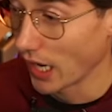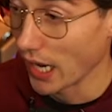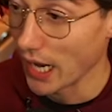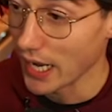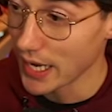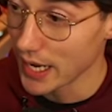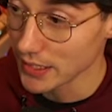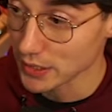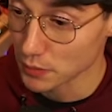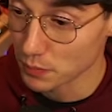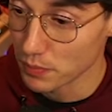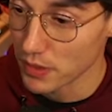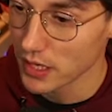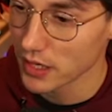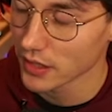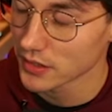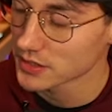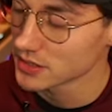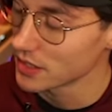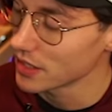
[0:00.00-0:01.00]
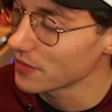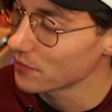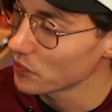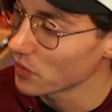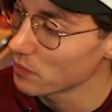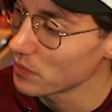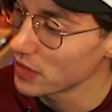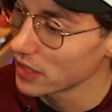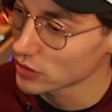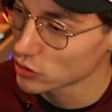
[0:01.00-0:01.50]
It is because
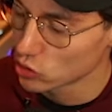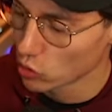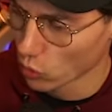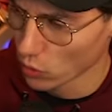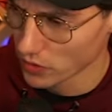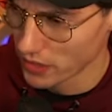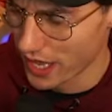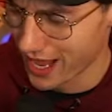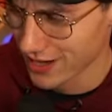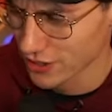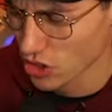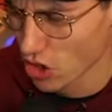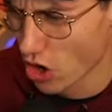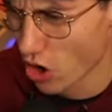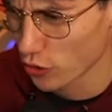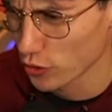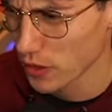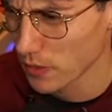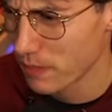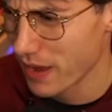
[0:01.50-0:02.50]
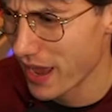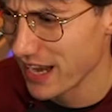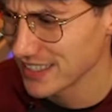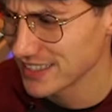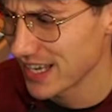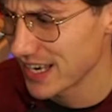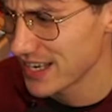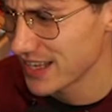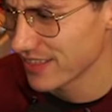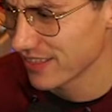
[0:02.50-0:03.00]
because DoorDash hardly
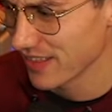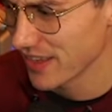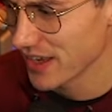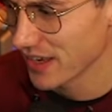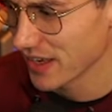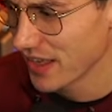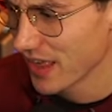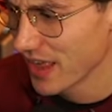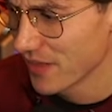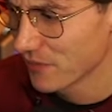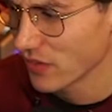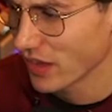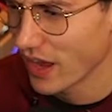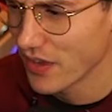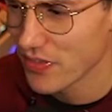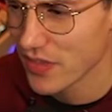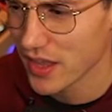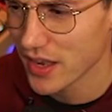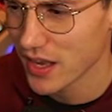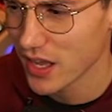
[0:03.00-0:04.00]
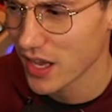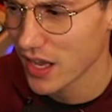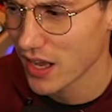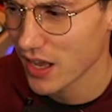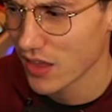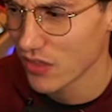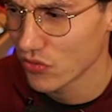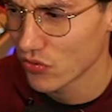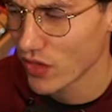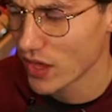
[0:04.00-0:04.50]
pays anything, and then
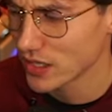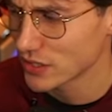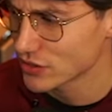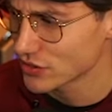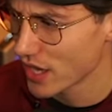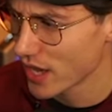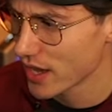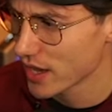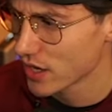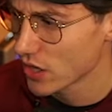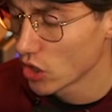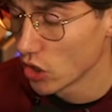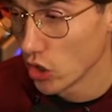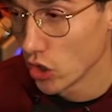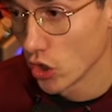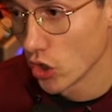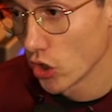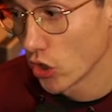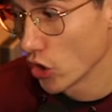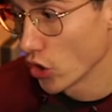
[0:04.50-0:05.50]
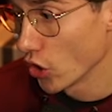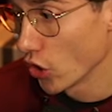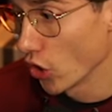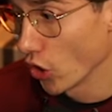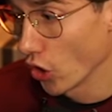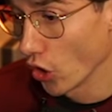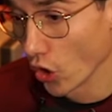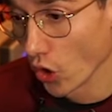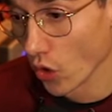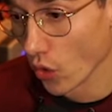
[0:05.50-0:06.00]
they say,
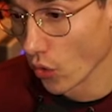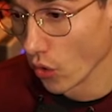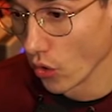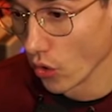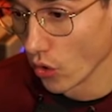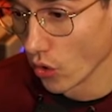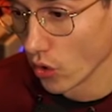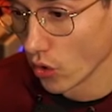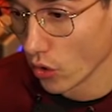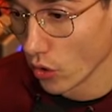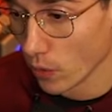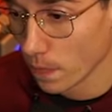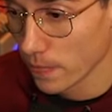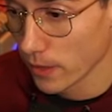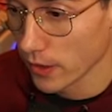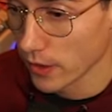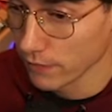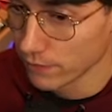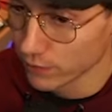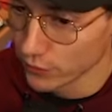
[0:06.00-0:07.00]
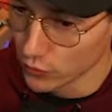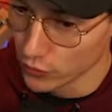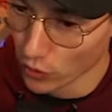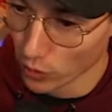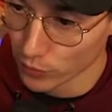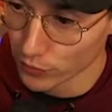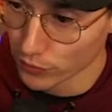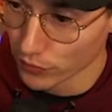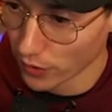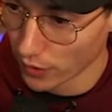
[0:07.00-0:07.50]
"Oh, if you
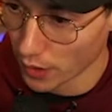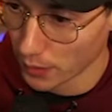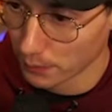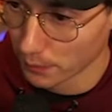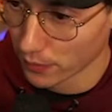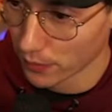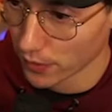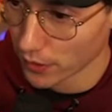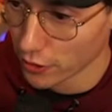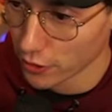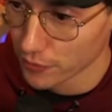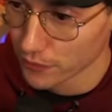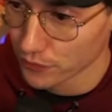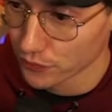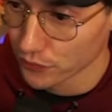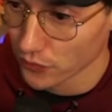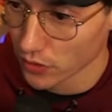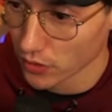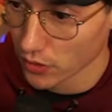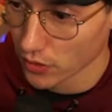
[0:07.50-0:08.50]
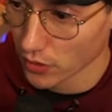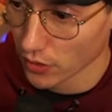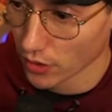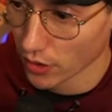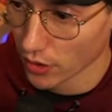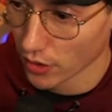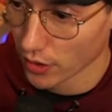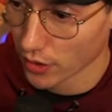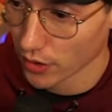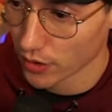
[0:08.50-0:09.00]
don't tip,
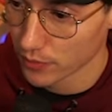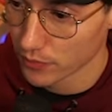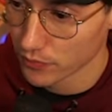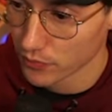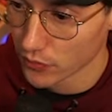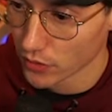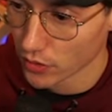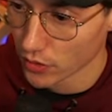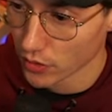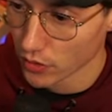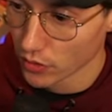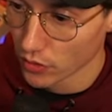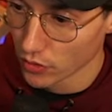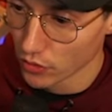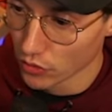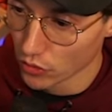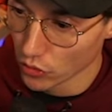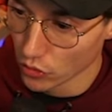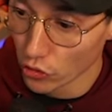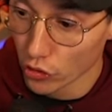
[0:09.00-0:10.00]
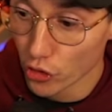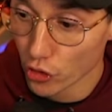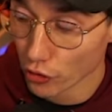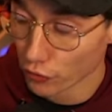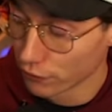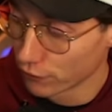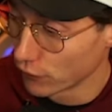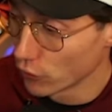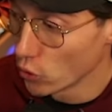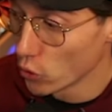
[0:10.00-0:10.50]
um, your
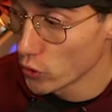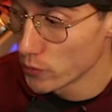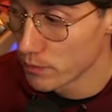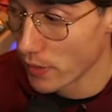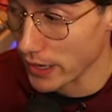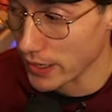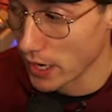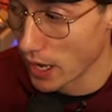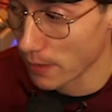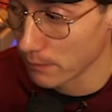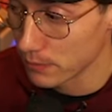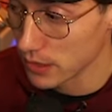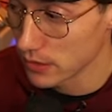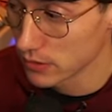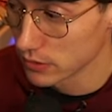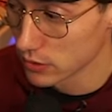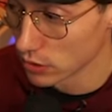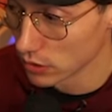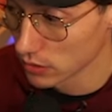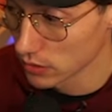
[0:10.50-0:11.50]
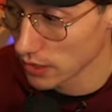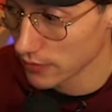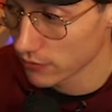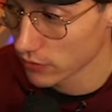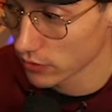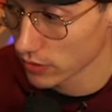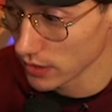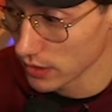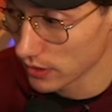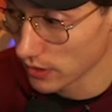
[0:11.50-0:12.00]
food might not be
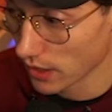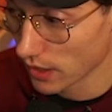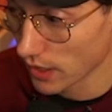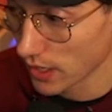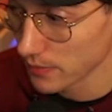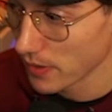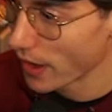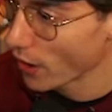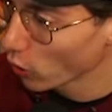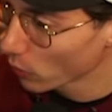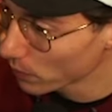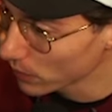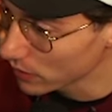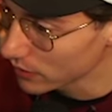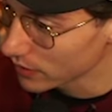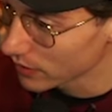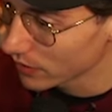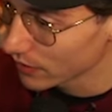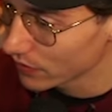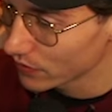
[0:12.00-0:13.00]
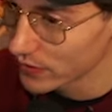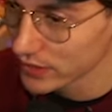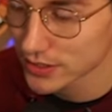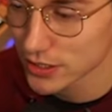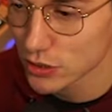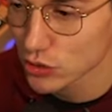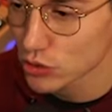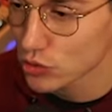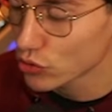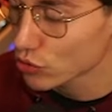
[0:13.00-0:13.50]
delivered in time." Albert,
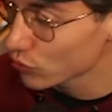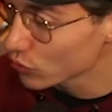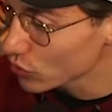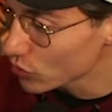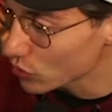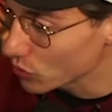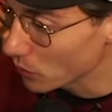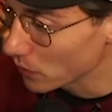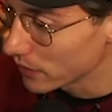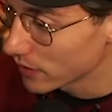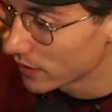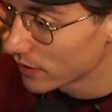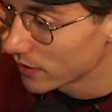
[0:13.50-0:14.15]
this is true.